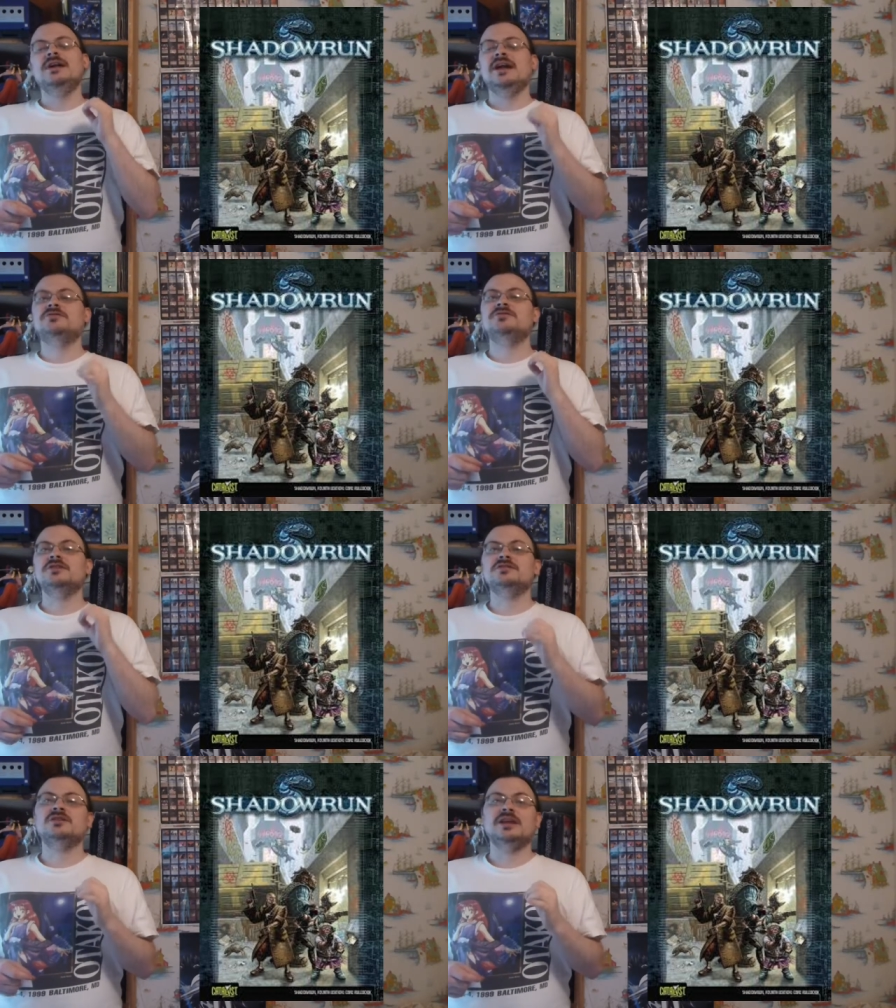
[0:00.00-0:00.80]
it
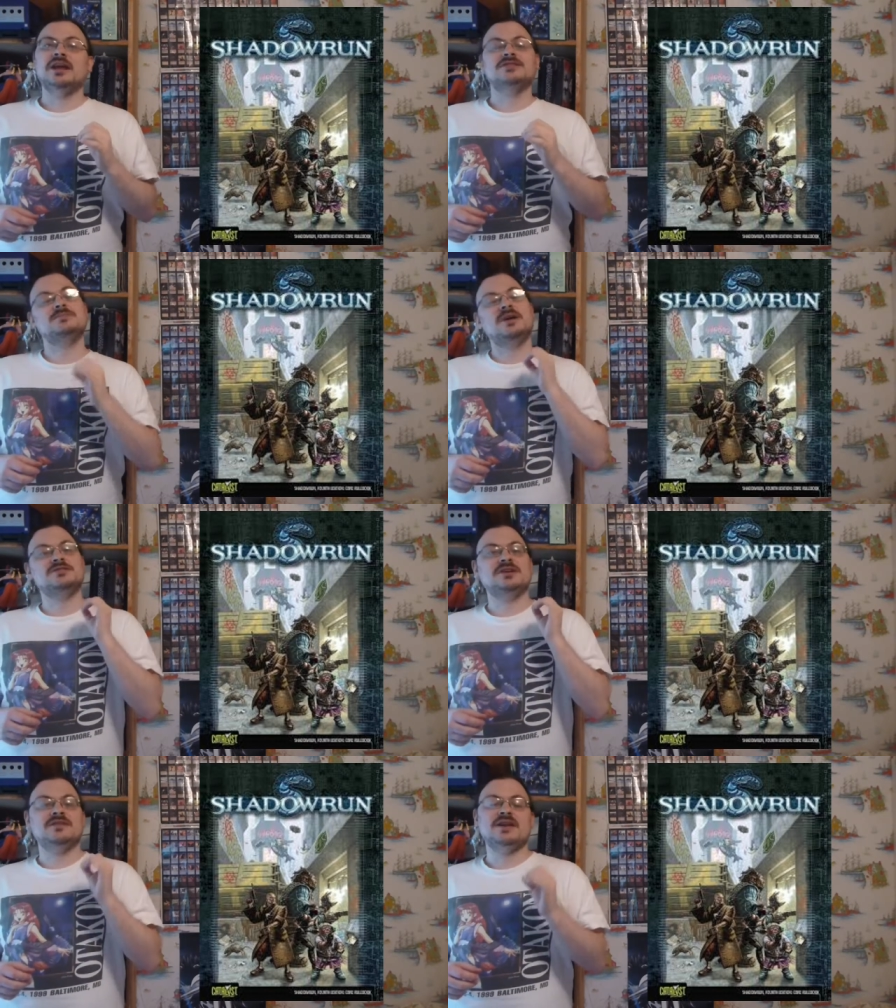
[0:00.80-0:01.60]
traditionally,
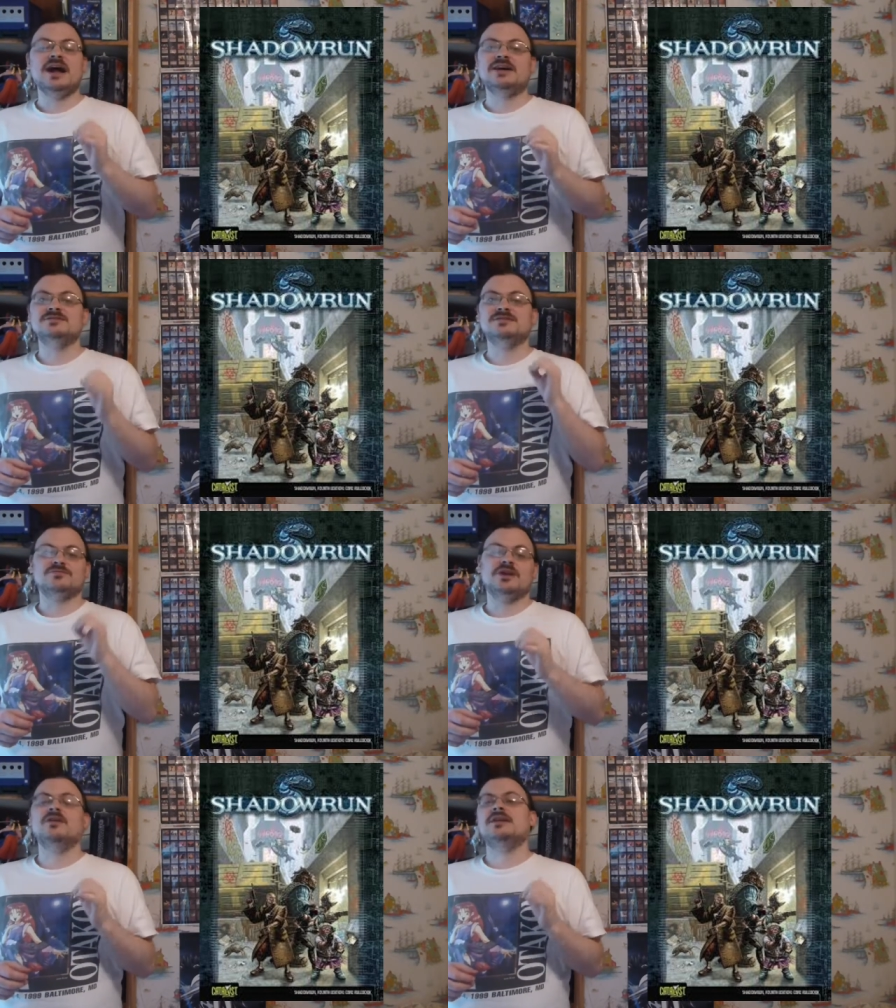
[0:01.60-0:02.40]
especially if it has this
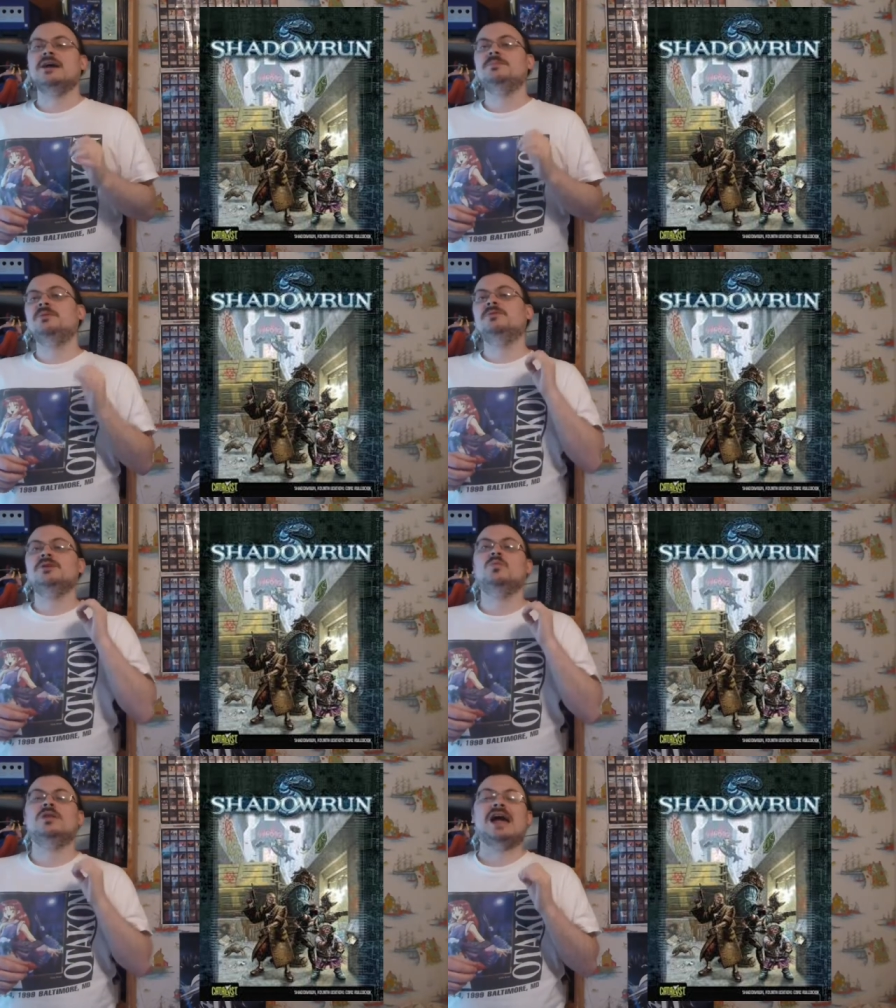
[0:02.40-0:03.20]
rigger
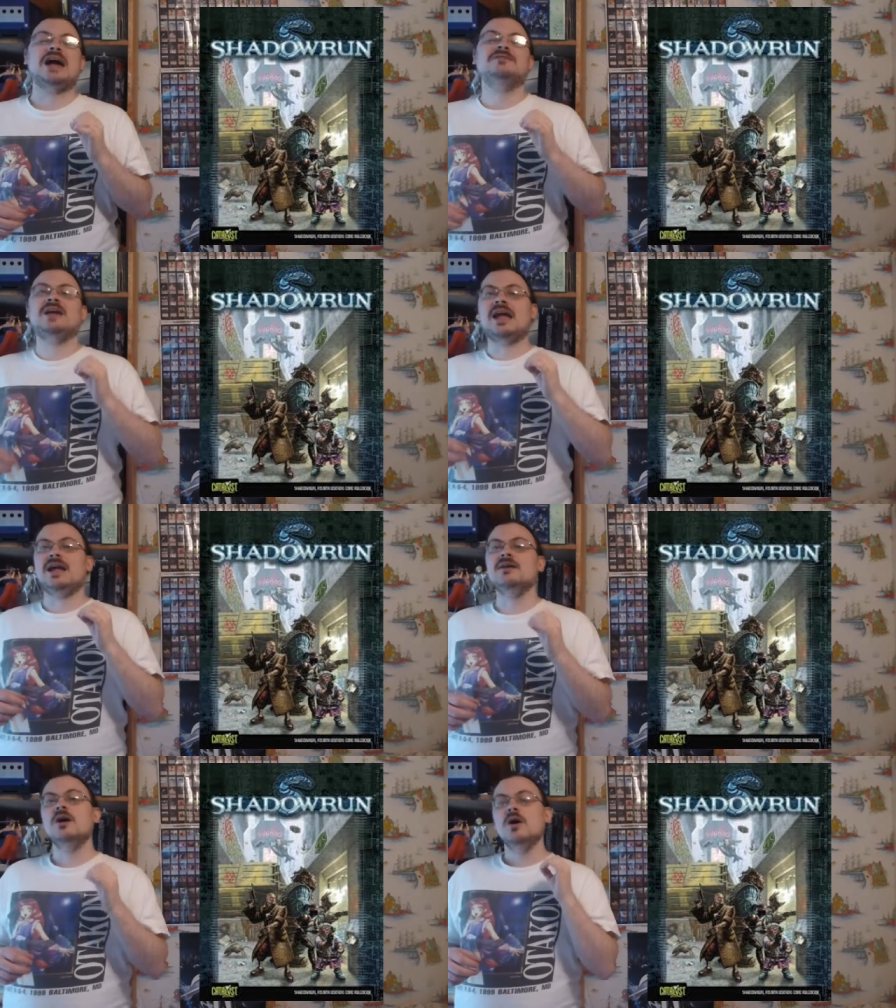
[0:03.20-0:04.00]
adaptability, will have
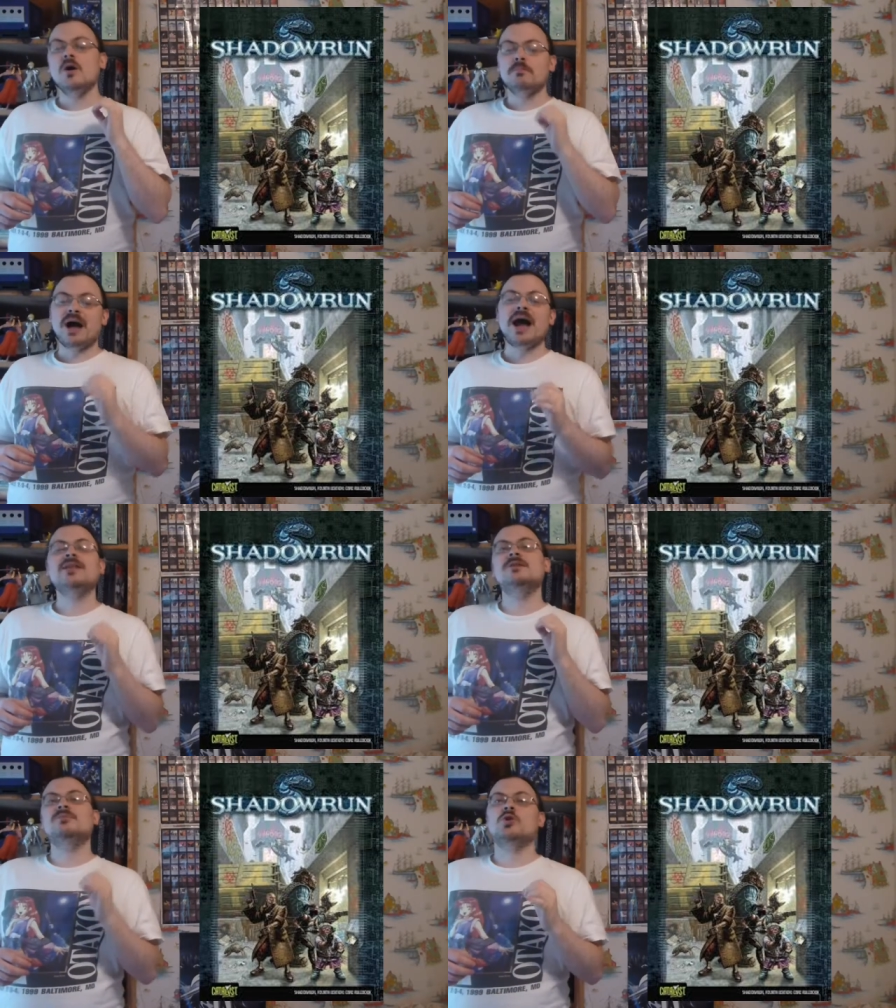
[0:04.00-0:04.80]
a
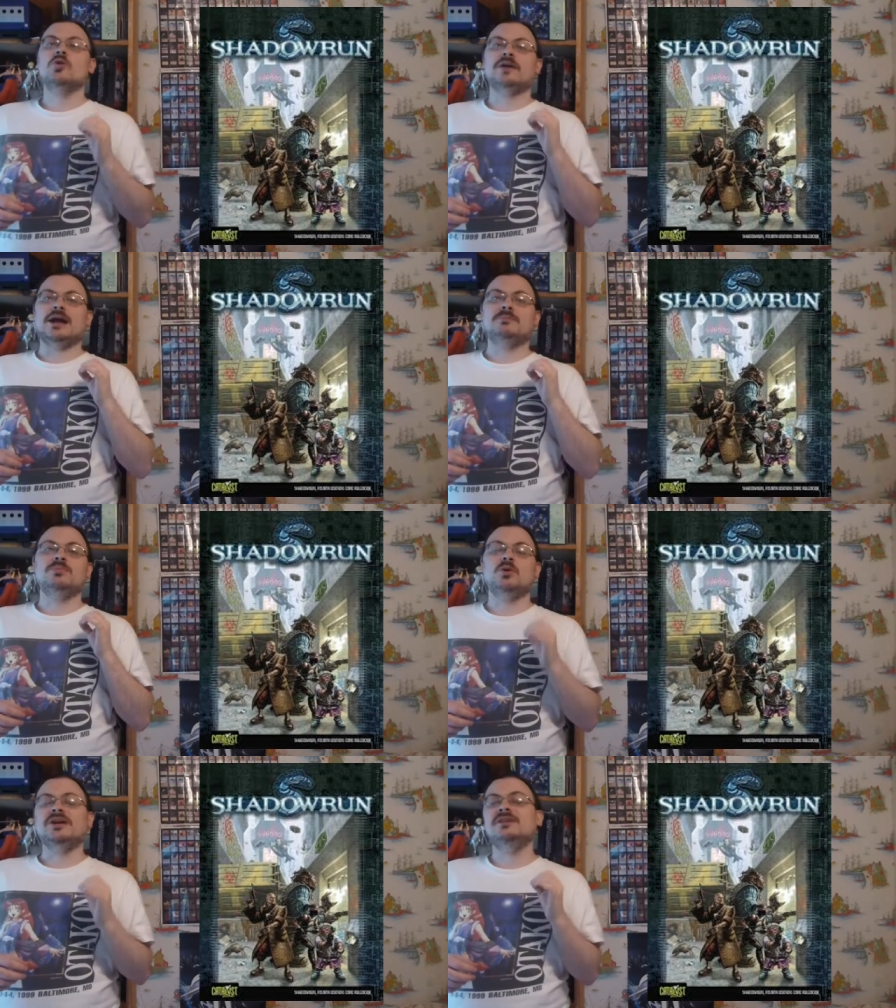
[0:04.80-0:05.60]
pilot program
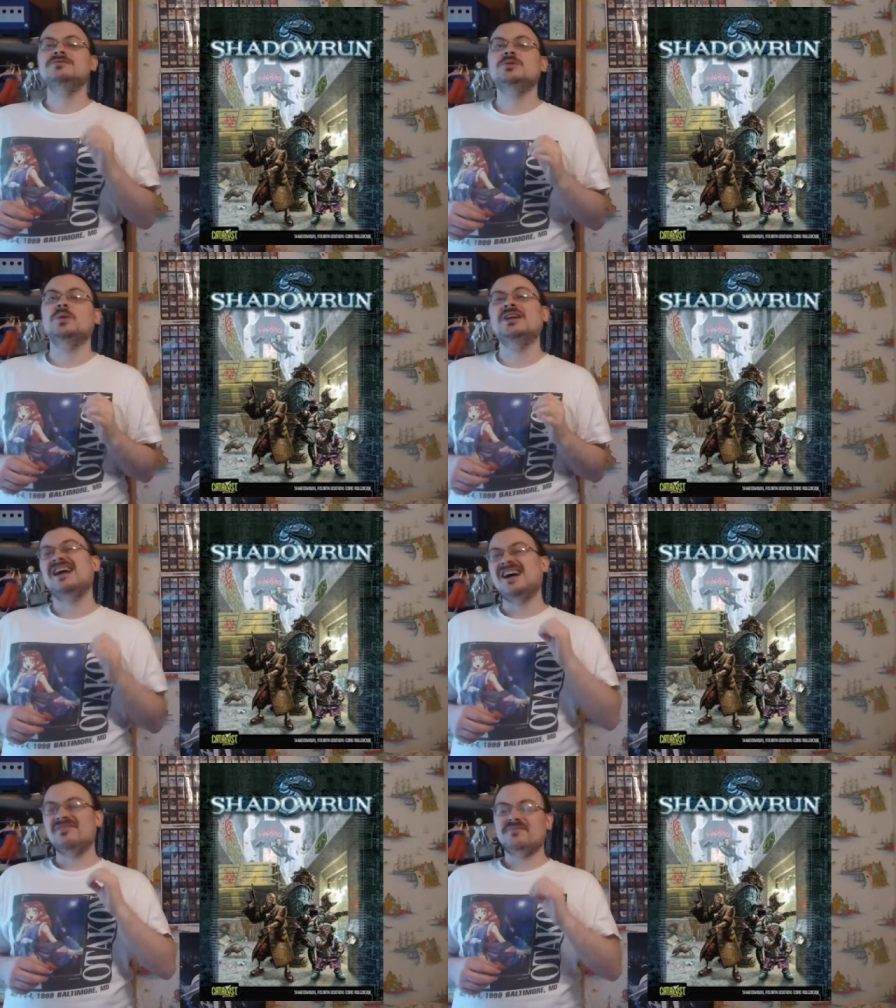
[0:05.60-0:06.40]
put into it,
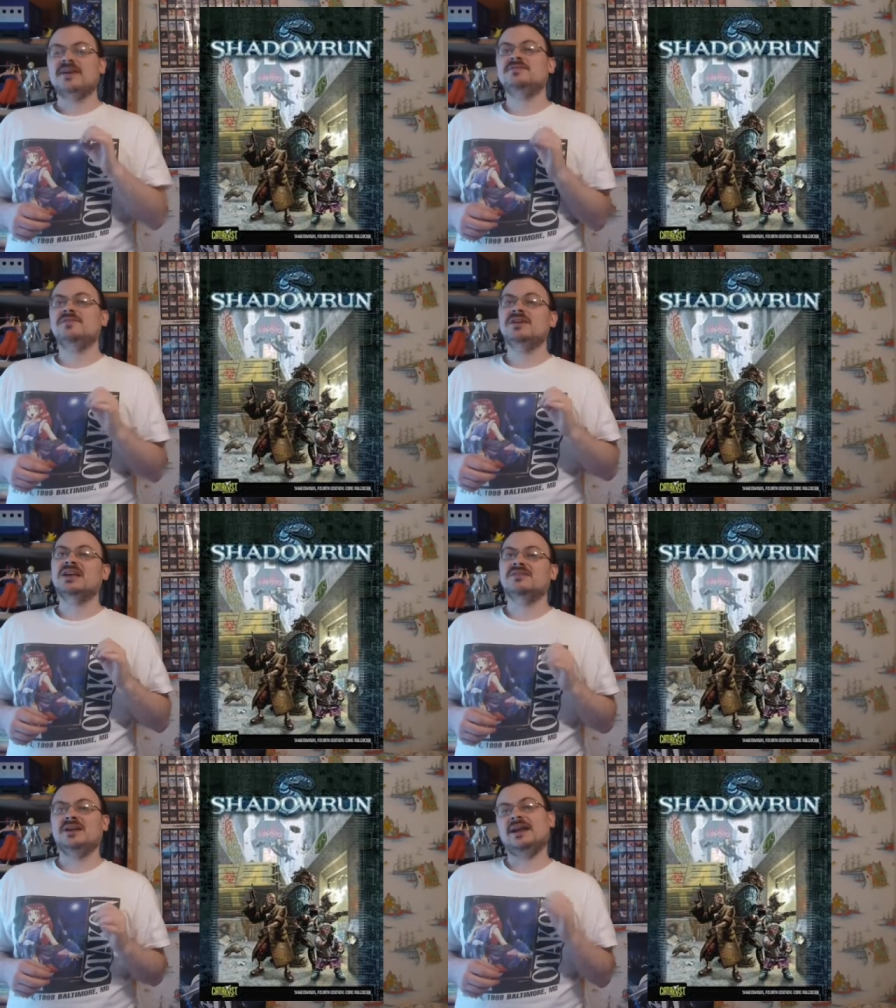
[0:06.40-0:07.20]
effectively
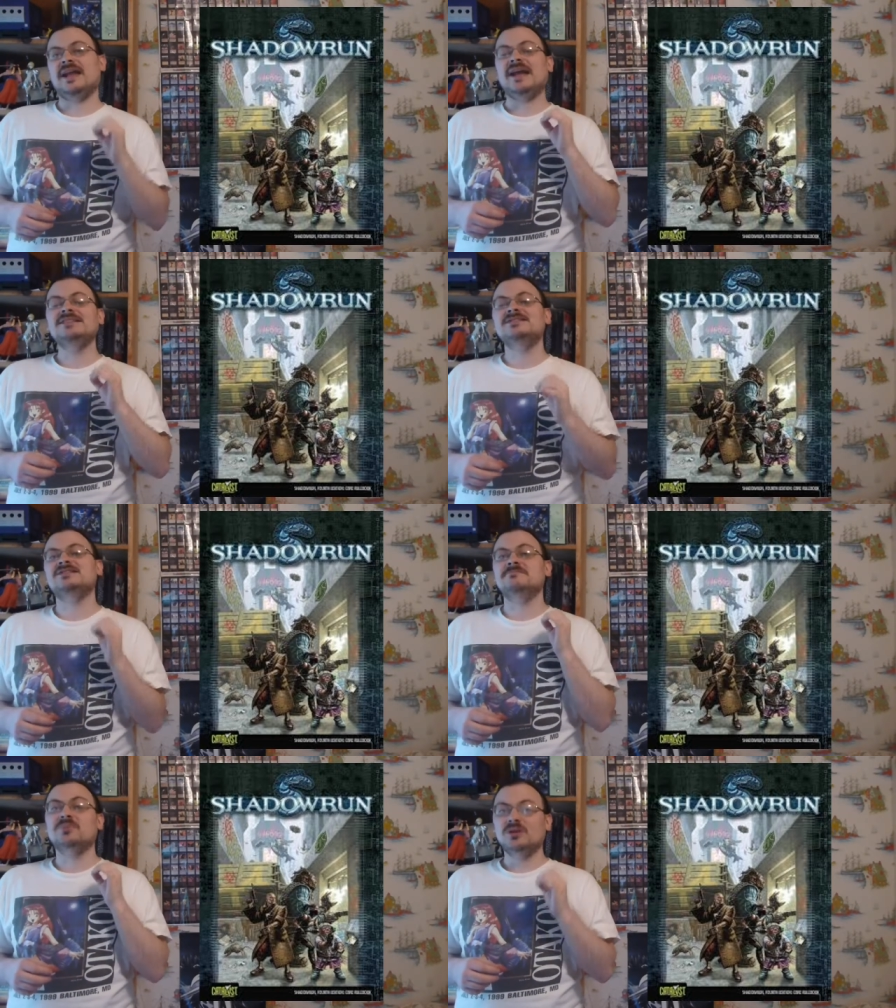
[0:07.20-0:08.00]
giving it a
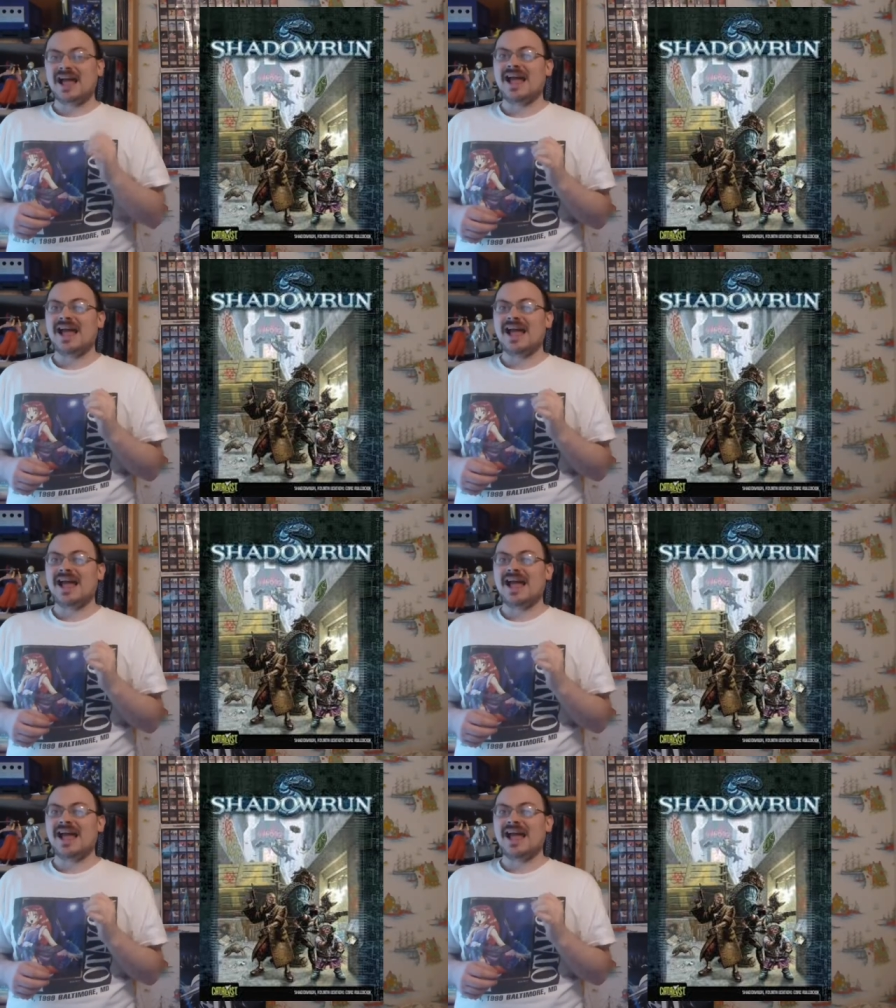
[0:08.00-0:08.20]
simple